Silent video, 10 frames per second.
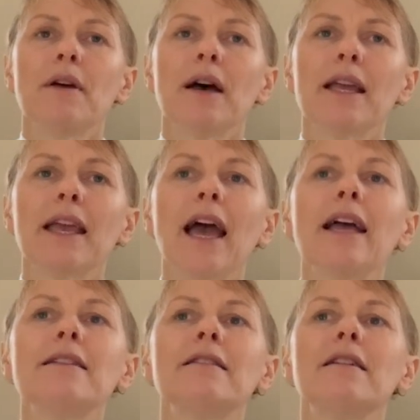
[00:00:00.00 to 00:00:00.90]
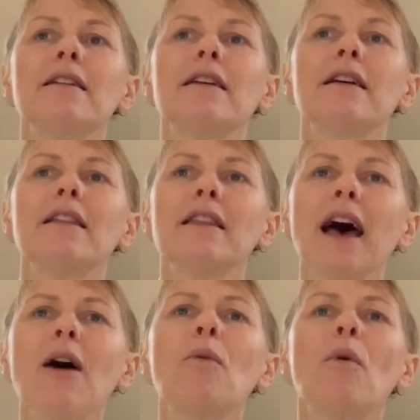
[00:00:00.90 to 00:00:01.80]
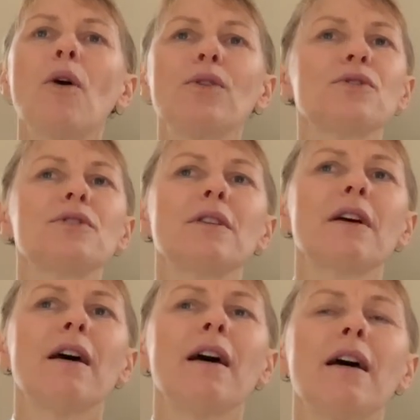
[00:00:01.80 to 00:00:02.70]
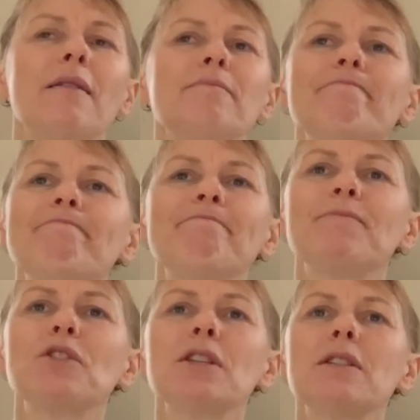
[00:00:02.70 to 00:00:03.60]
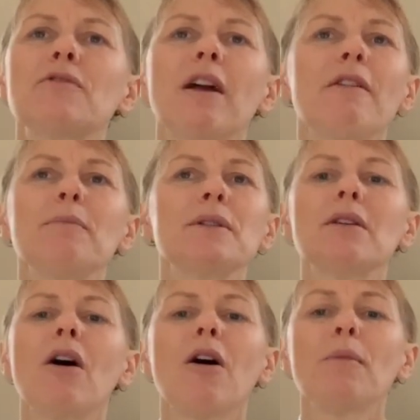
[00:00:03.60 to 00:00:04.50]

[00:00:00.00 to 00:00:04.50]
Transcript: again, that was just a very bizarre